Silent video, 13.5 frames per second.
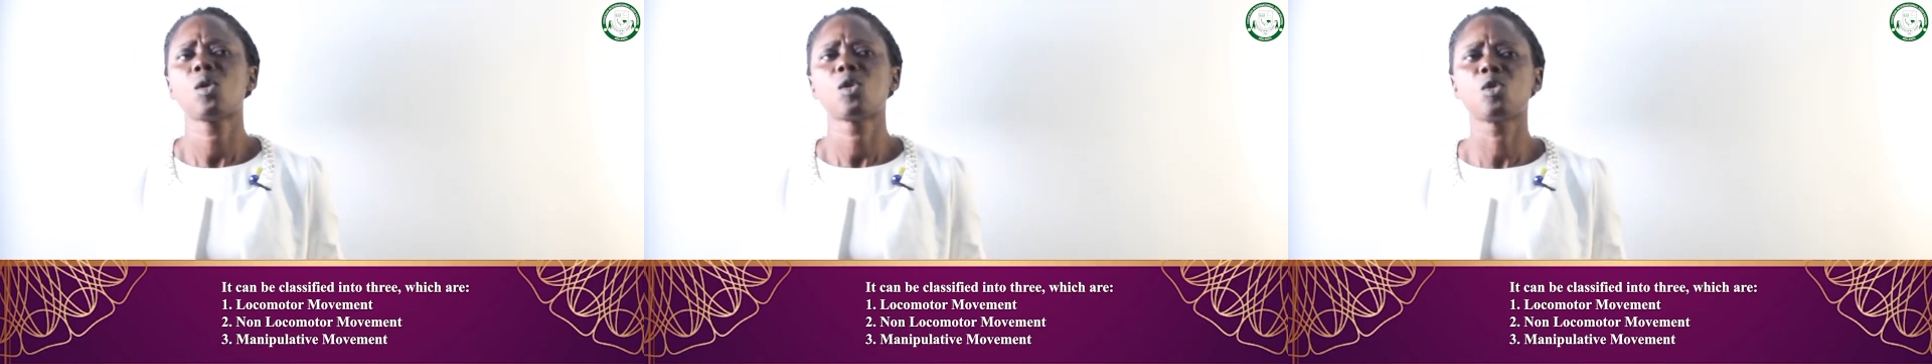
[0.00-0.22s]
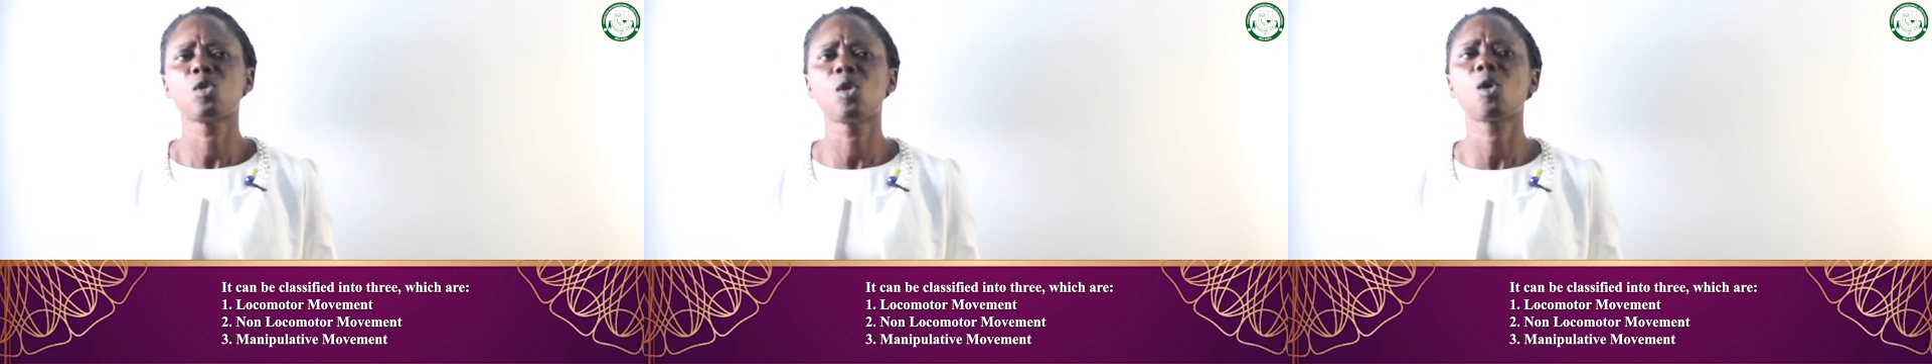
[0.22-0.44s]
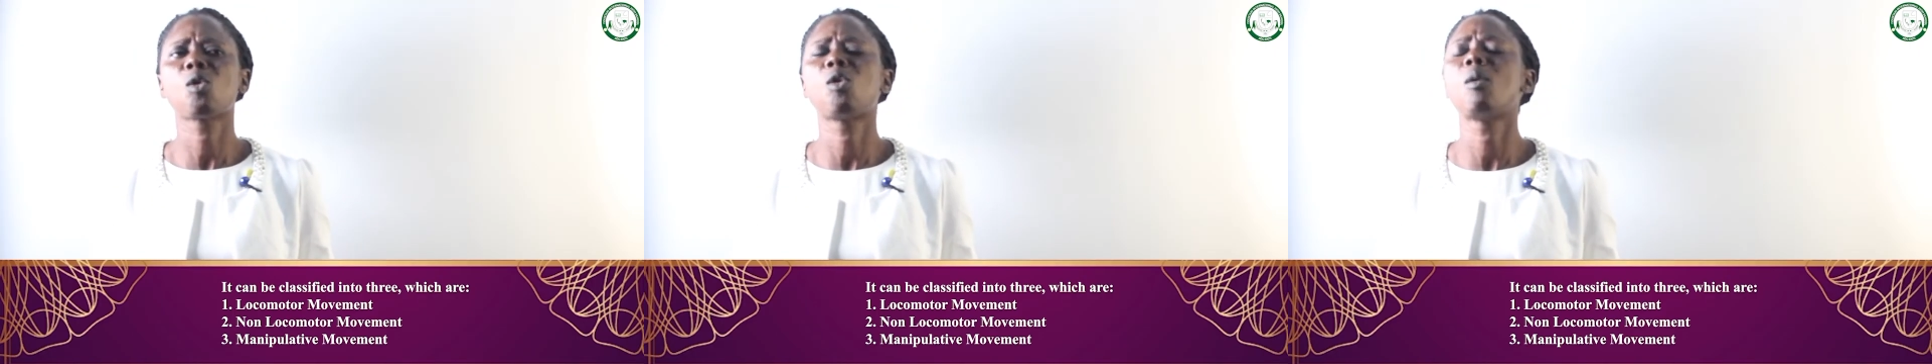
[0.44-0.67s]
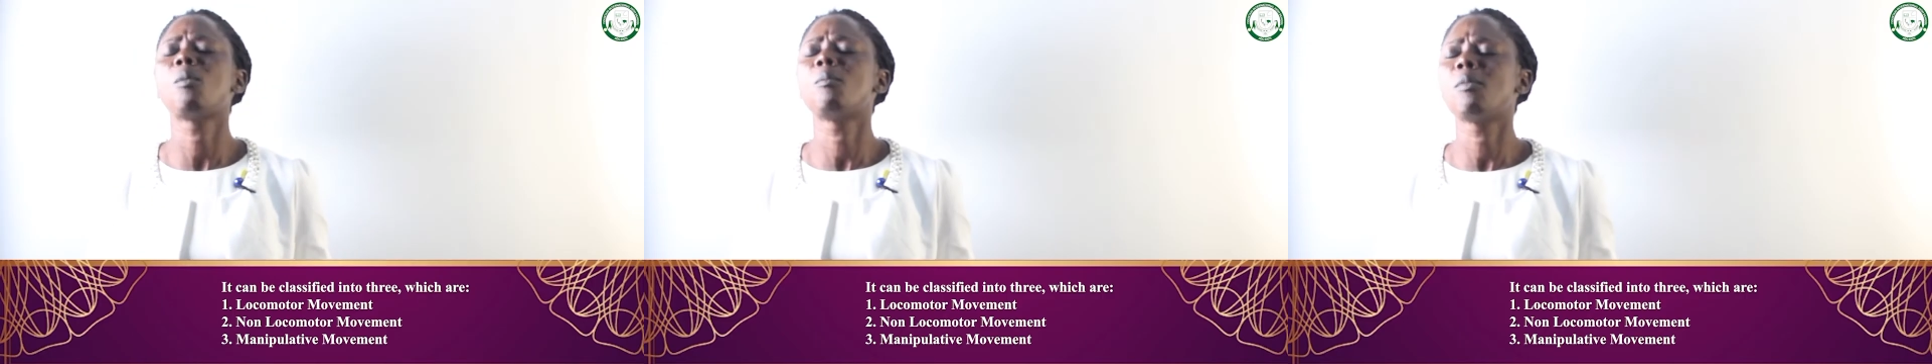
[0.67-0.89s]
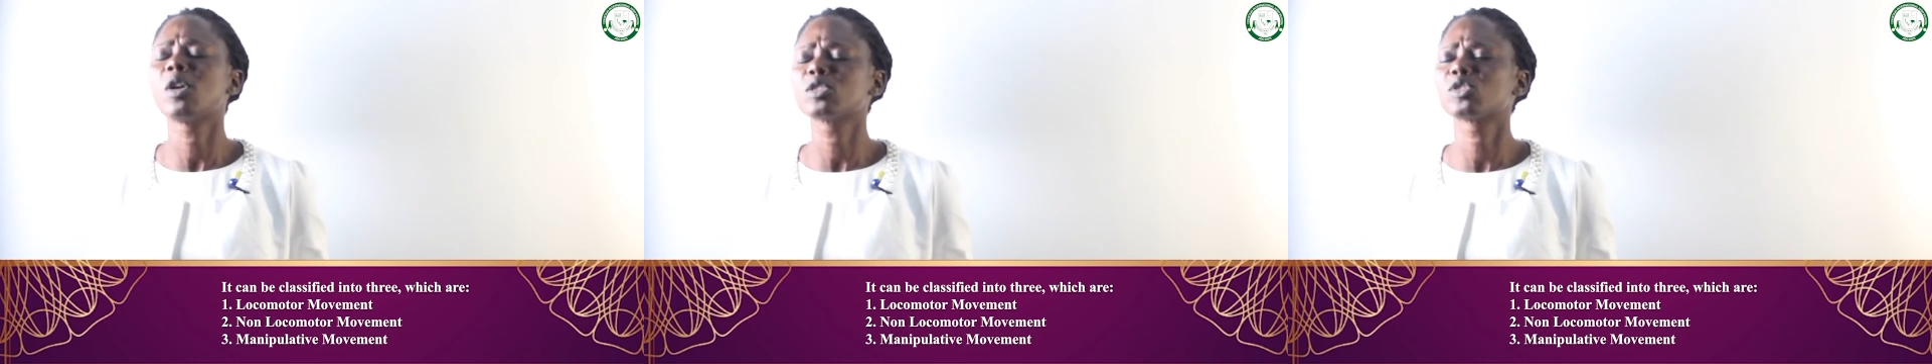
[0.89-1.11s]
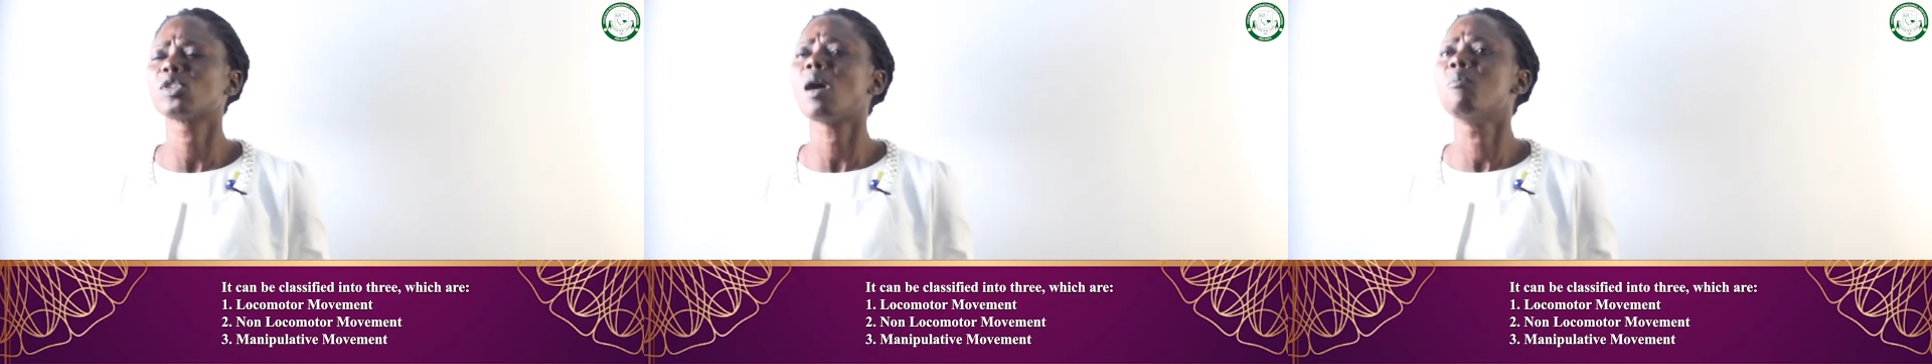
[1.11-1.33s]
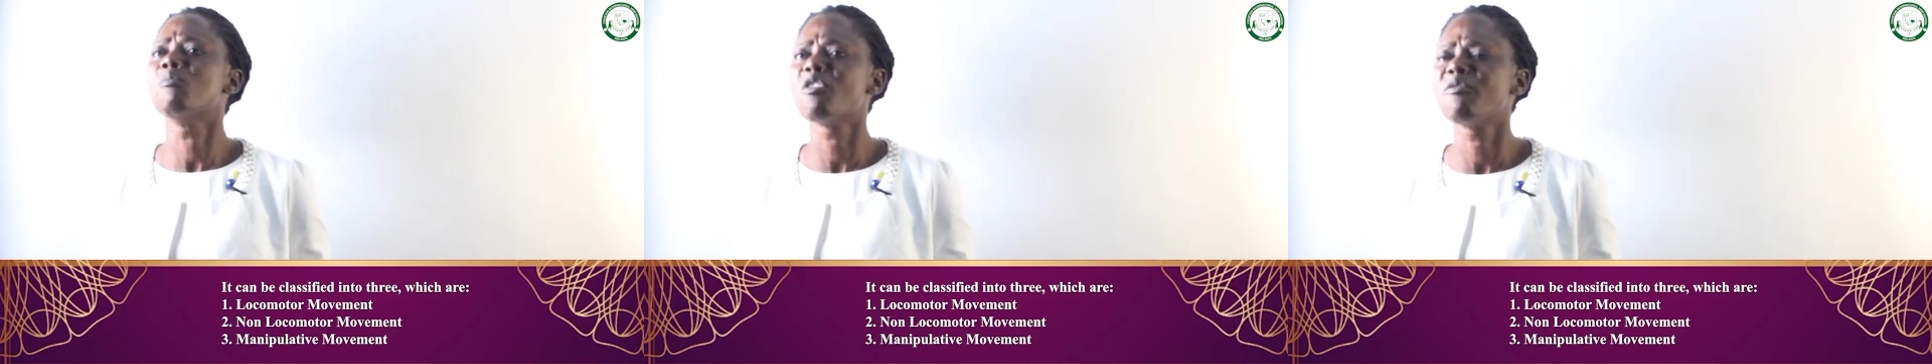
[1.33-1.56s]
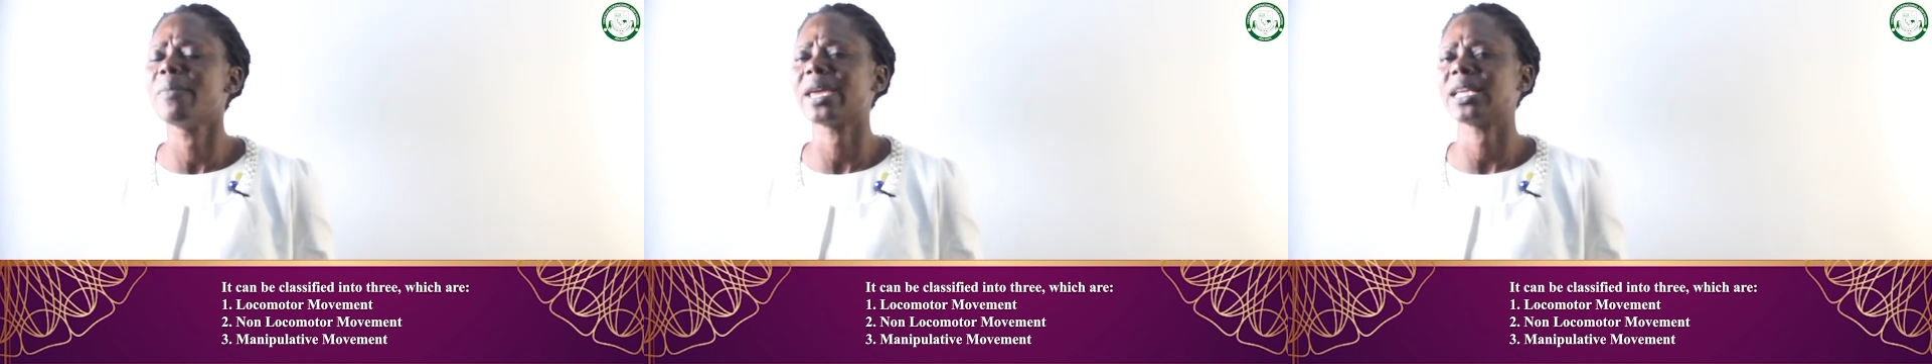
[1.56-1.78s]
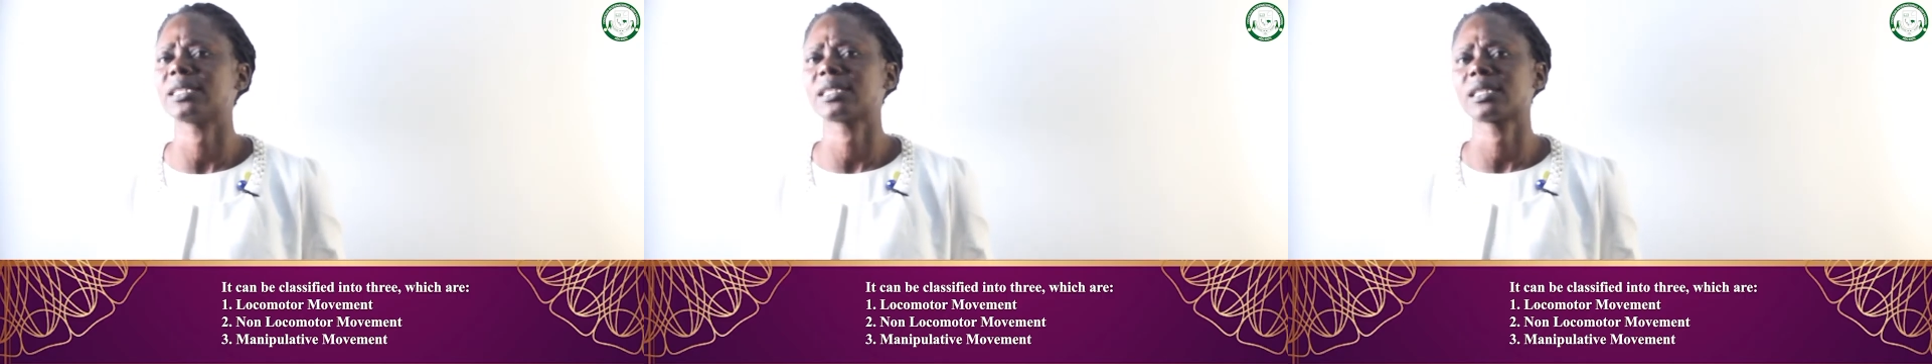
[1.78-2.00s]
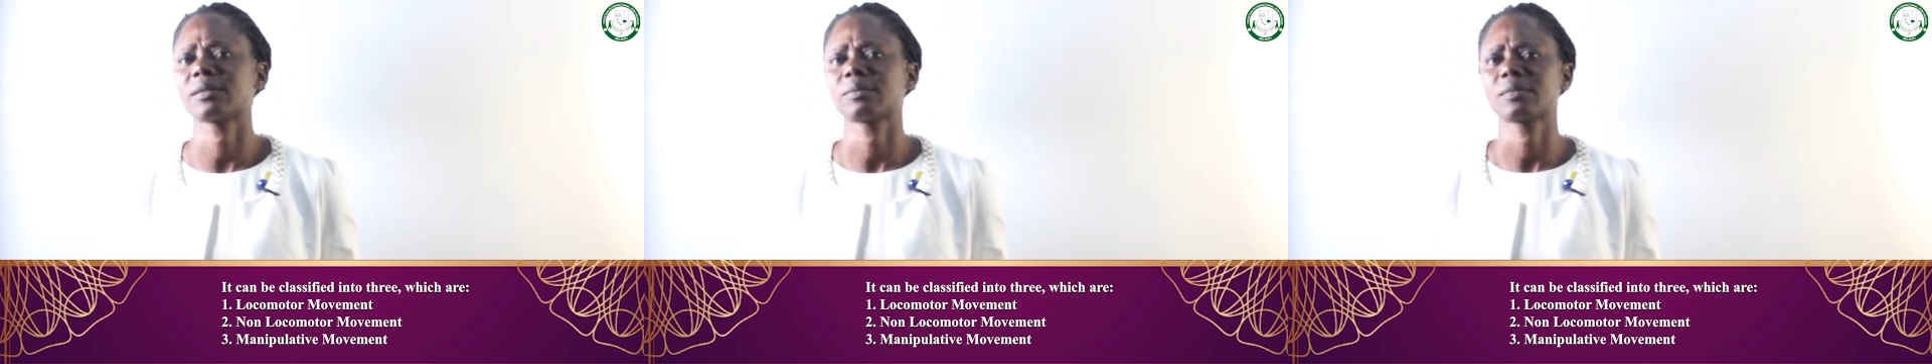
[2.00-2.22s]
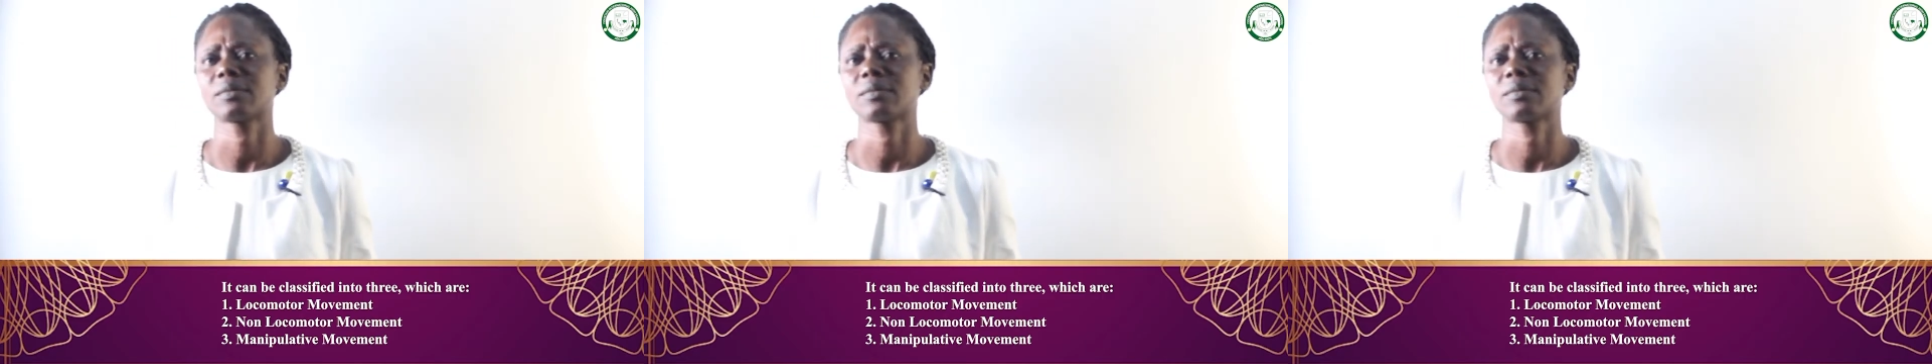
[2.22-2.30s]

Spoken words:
locomotor movement.